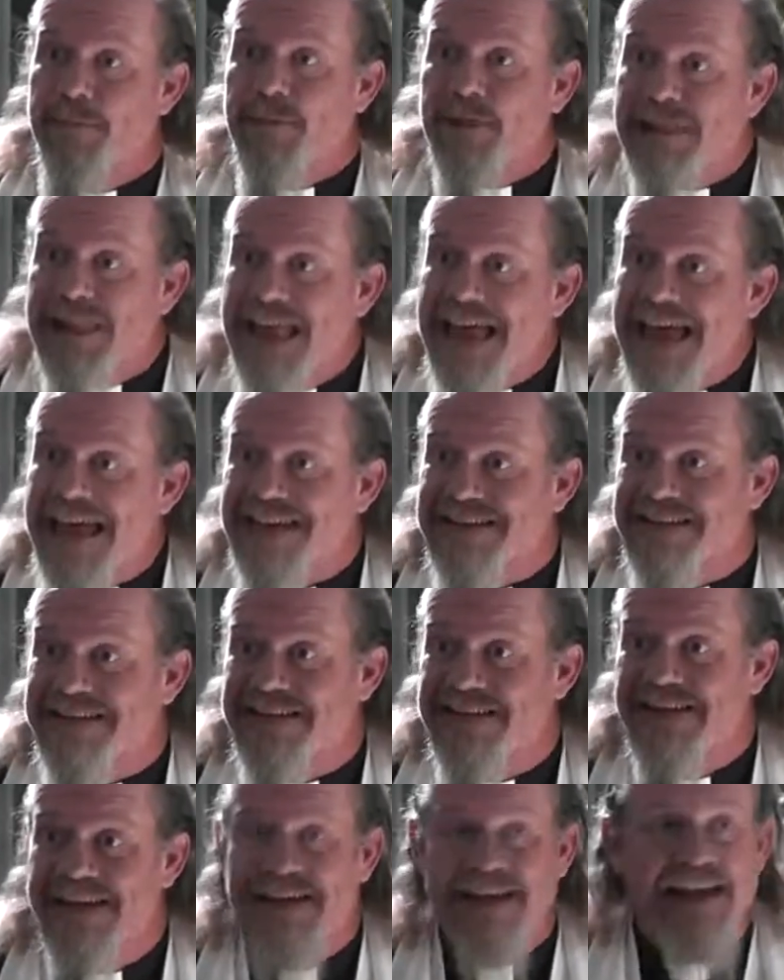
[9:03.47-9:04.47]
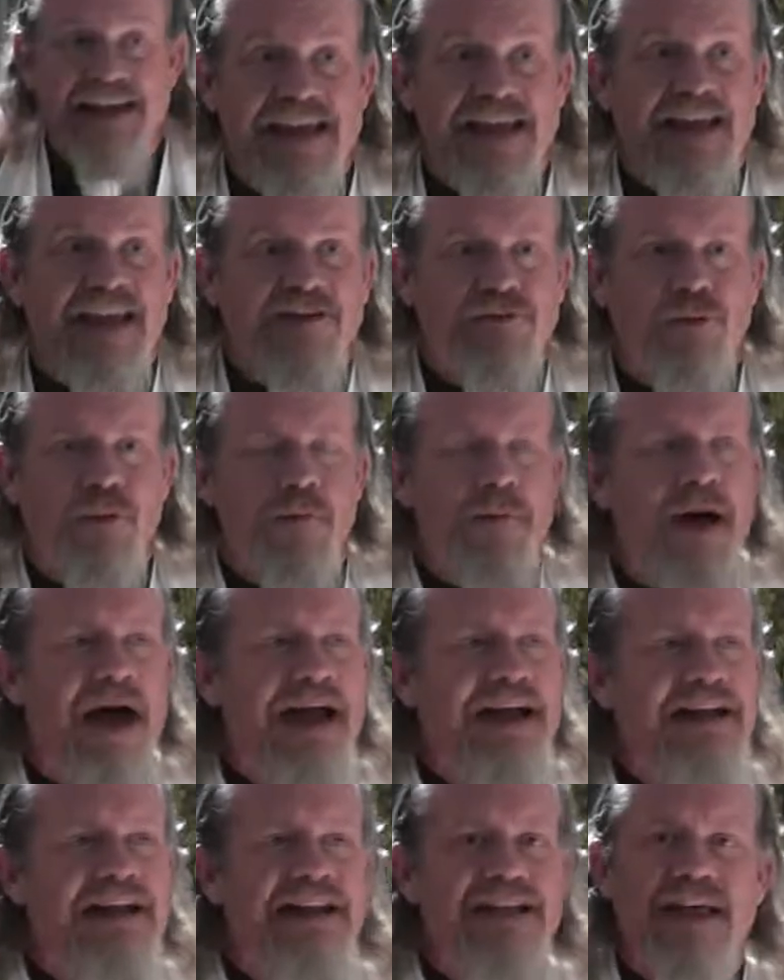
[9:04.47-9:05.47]
blessed. He's
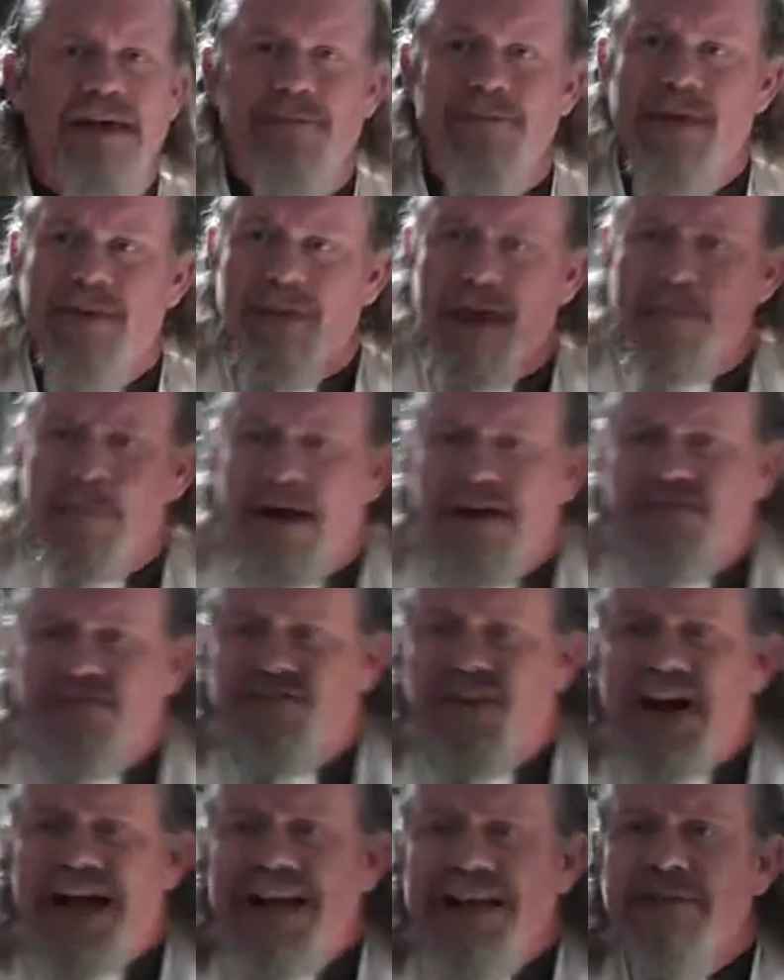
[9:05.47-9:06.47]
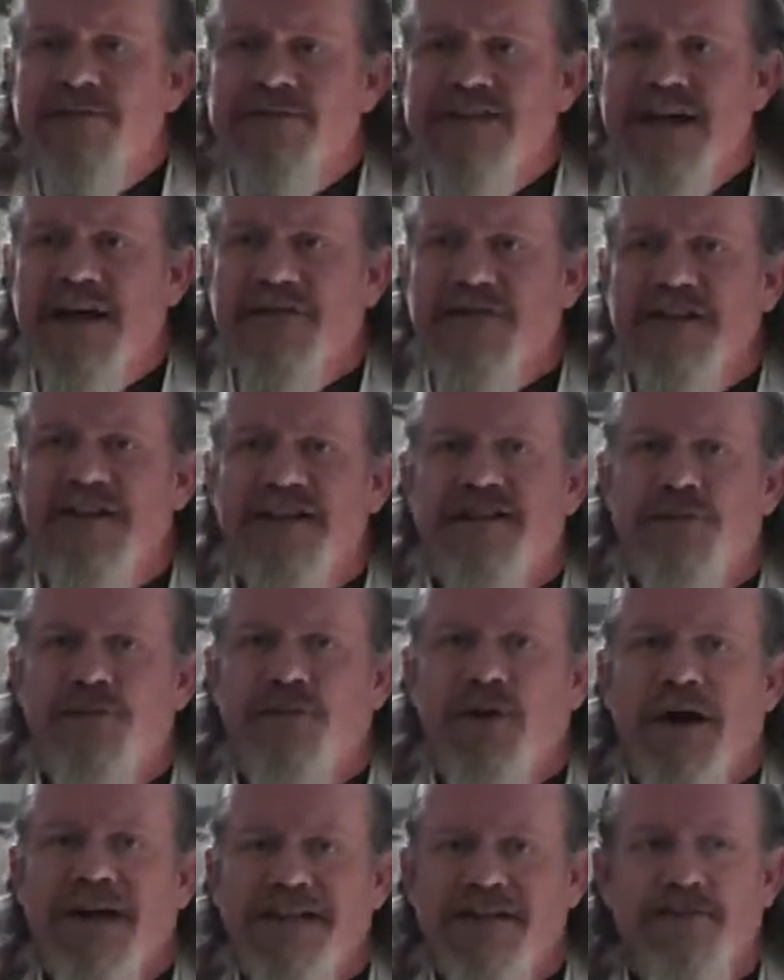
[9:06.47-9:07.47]
reminding them that they might find themselves in this
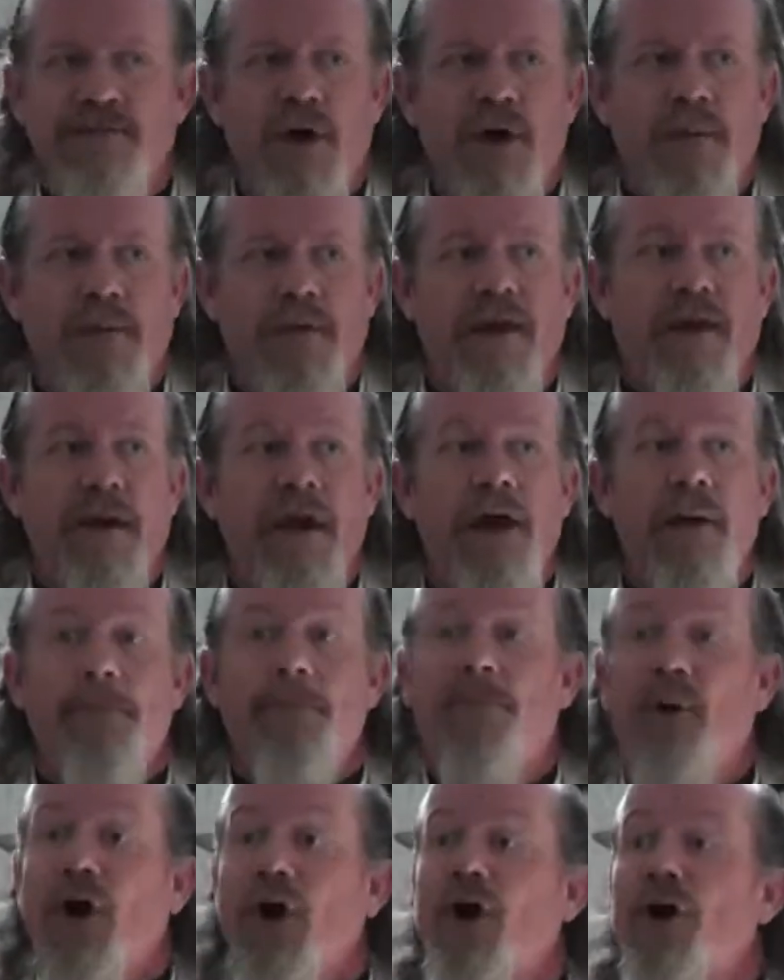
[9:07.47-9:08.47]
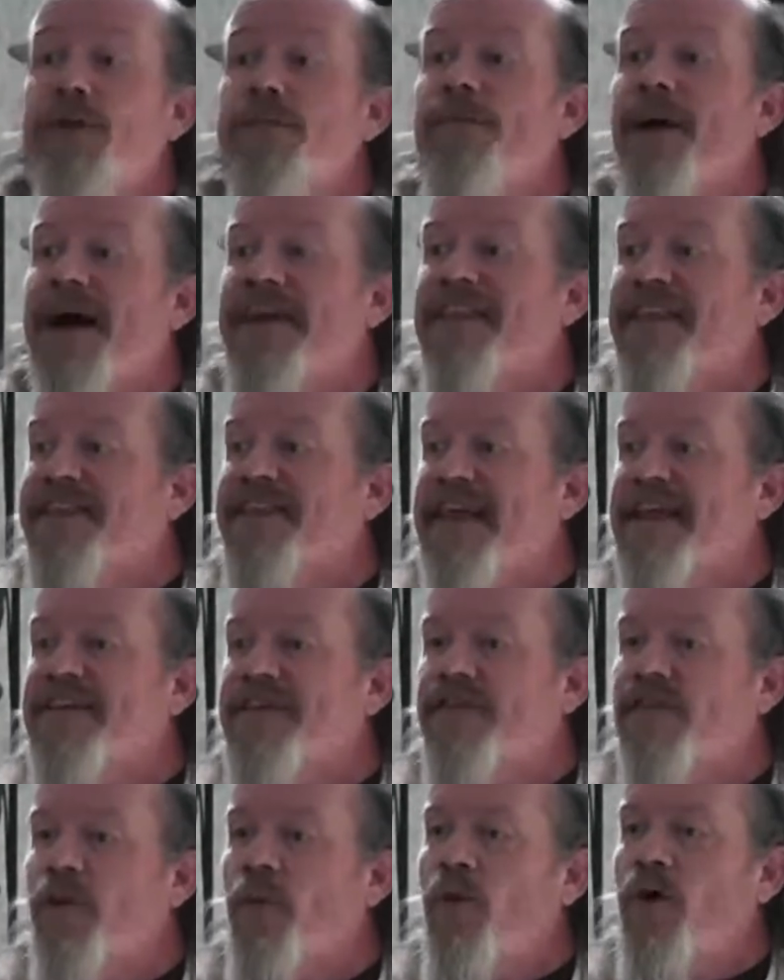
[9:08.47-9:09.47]
present moment burdened by the
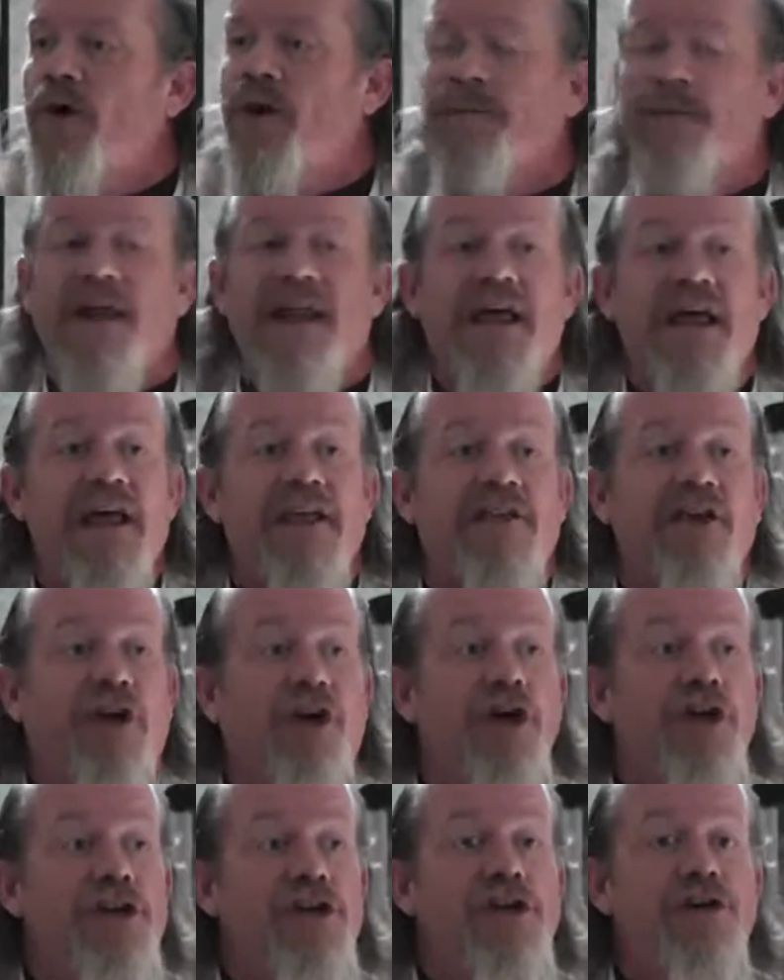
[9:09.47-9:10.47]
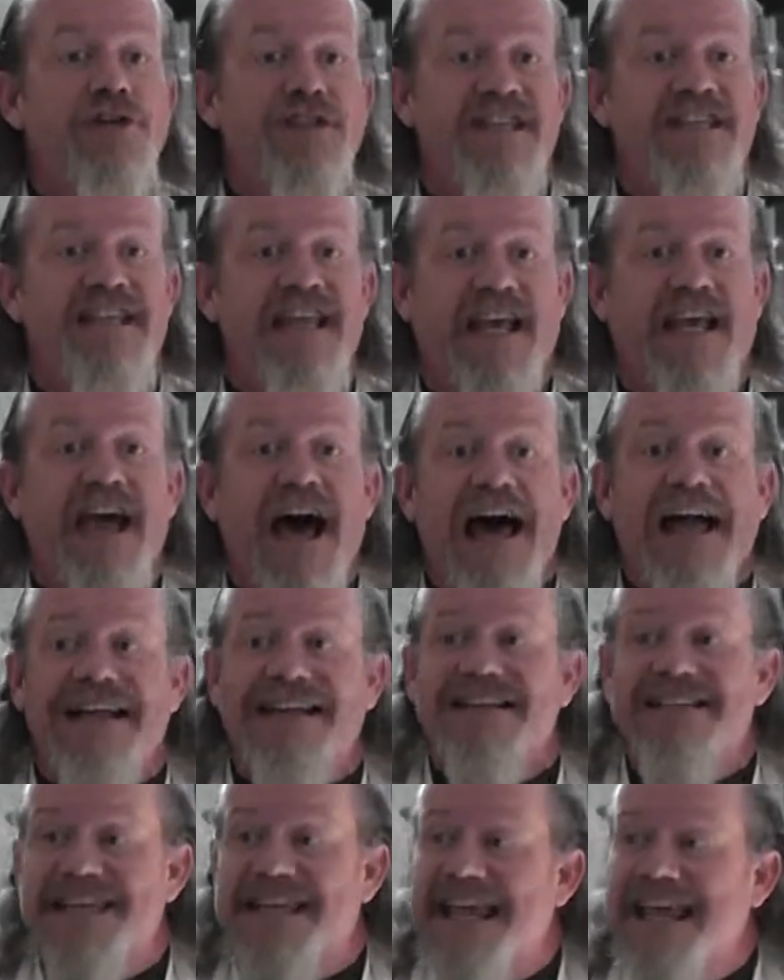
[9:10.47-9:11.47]
things of the world. But the good news is that
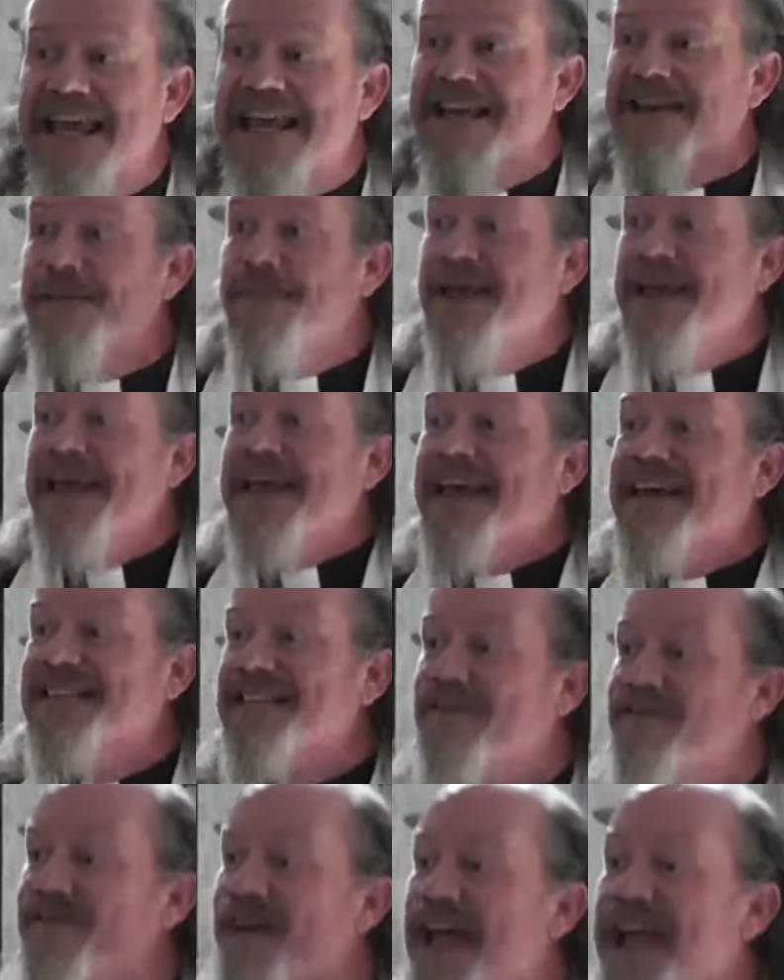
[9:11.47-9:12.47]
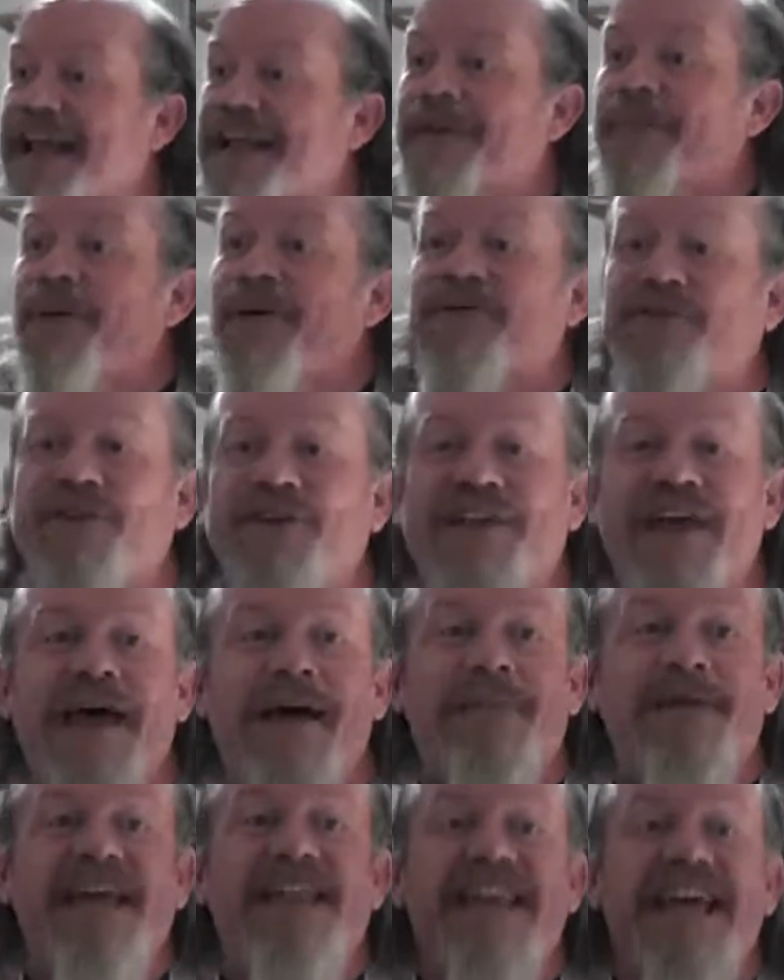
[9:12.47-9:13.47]
God's kingdom is available for
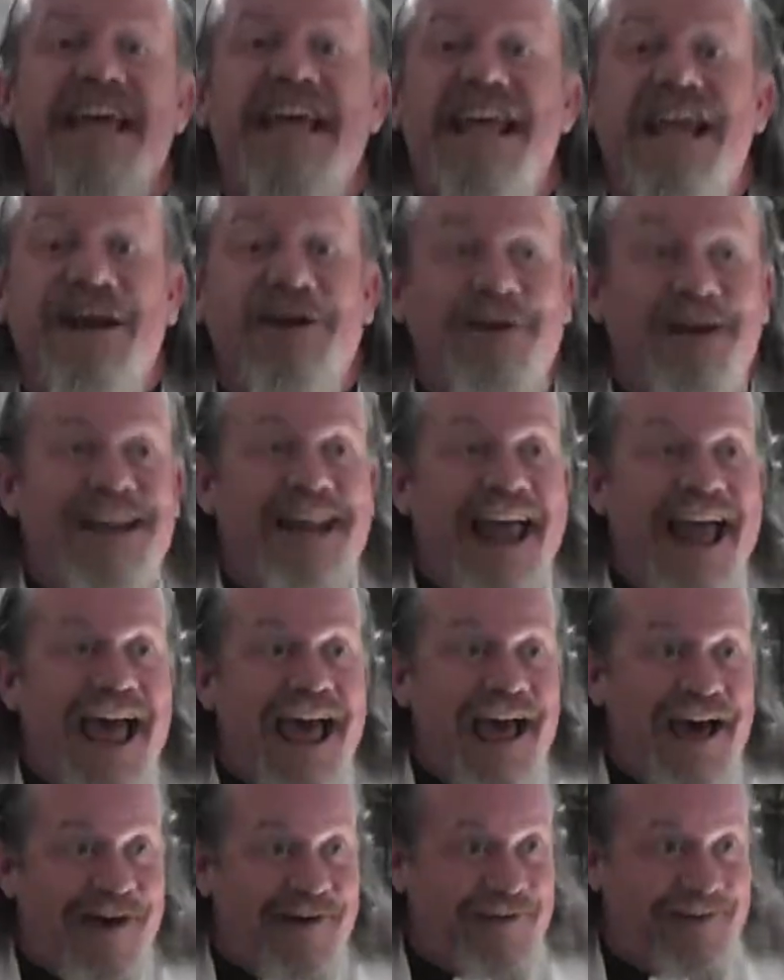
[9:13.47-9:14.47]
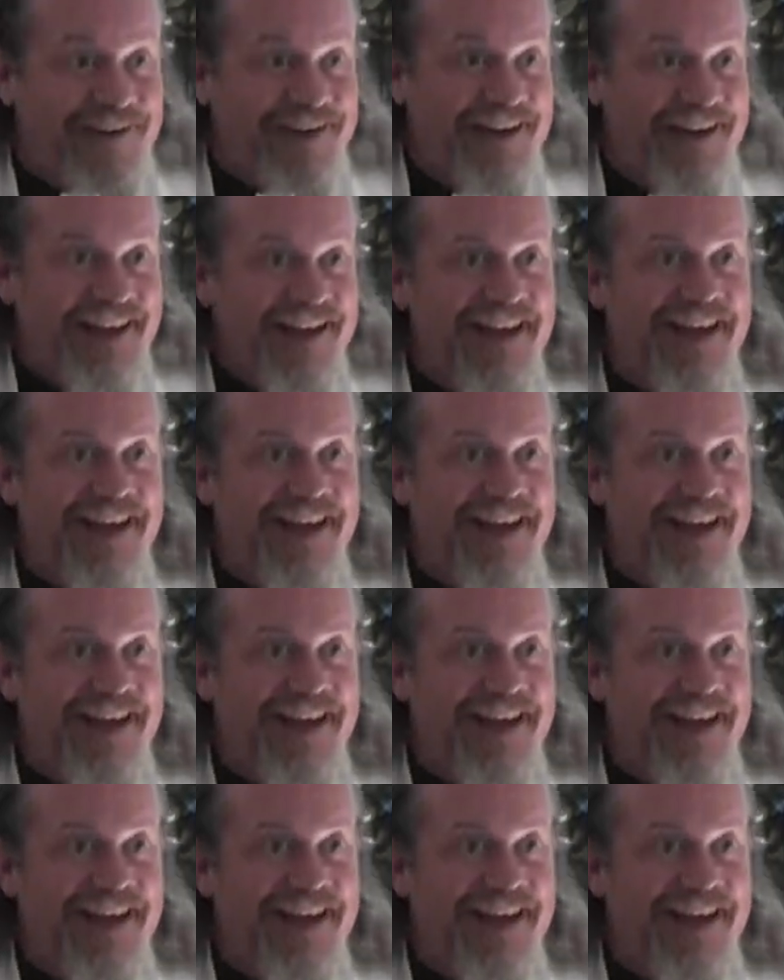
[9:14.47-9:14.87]
them in the here and now.